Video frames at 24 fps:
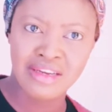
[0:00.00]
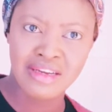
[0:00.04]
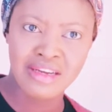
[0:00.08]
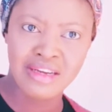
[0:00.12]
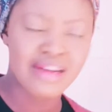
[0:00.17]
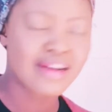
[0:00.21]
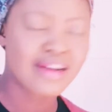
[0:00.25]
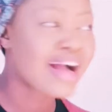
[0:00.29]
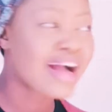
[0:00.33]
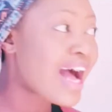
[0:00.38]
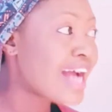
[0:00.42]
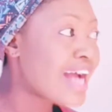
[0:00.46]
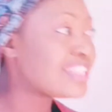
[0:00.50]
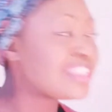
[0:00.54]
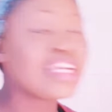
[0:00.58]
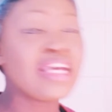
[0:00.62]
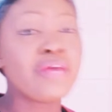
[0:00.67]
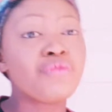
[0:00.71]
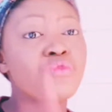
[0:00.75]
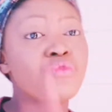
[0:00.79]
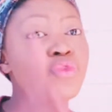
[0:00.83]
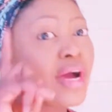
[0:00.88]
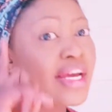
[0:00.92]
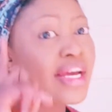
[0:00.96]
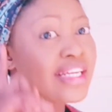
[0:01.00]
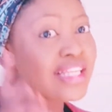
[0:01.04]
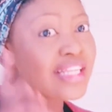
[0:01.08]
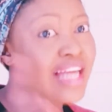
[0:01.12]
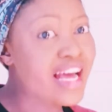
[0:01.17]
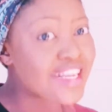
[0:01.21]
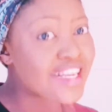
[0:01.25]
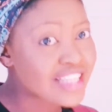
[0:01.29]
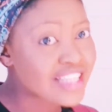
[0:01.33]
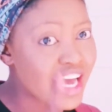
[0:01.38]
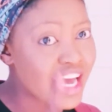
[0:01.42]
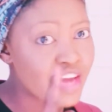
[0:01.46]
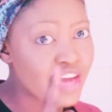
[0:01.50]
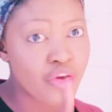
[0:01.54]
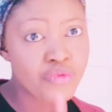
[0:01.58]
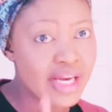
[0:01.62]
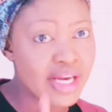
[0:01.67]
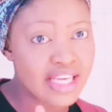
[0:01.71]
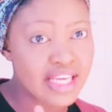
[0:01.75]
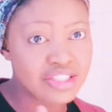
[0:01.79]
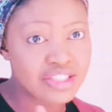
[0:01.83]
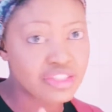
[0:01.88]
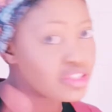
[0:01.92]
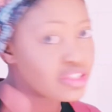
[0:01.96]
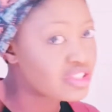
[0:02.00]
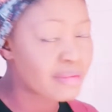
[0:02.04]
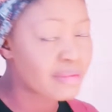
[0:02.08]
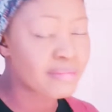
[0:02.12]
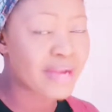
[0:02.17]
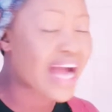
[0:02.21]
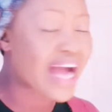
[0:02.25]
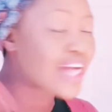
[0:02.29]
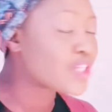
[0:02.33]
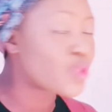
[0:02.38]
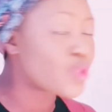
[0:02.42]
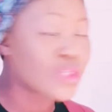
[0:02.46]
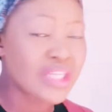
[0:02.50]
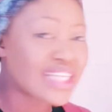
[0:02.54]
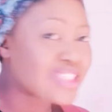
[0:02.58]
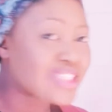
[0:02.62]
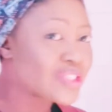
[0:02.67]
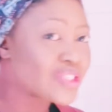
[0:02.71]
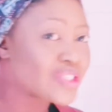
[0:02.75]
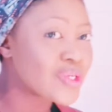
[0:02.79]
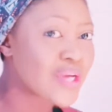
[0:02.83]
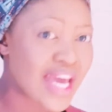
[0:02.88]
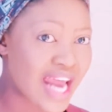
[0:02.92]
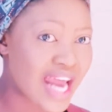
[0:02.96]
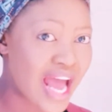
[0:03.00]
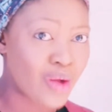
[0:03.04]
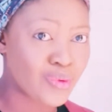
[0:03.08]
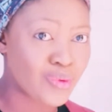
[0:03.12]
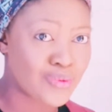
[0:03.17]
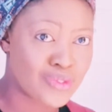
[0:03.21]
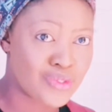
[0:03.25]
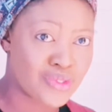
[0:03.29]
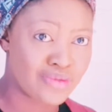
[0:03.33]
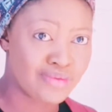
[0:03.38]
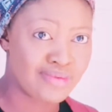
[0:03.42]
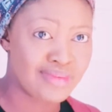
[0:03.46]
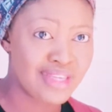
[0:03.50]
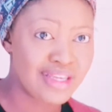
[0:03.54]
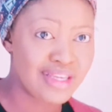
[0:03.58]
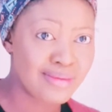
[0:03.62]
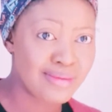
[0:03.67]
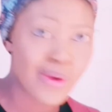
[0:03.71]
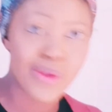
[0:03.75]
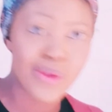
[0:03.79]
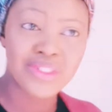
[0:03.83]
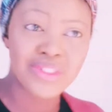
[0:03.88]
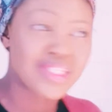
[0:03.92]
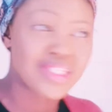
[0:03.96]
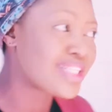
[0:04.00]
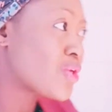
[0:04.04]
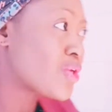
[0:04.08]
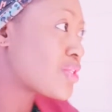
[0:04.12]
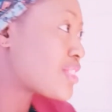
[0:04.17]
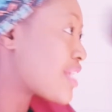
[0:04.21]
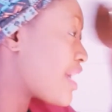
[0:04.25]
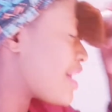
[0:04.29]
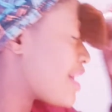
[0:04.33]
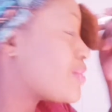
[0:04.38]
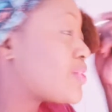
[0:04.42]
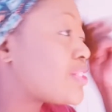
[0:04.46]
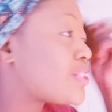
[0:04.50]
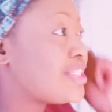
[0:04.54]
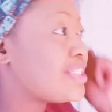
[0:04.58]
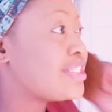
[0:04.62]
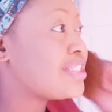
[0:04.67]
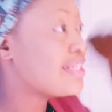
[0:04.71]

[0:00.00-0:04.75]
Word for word: Guys, if you are in that kind of relationship, guys, you need to get out because this is not healthy.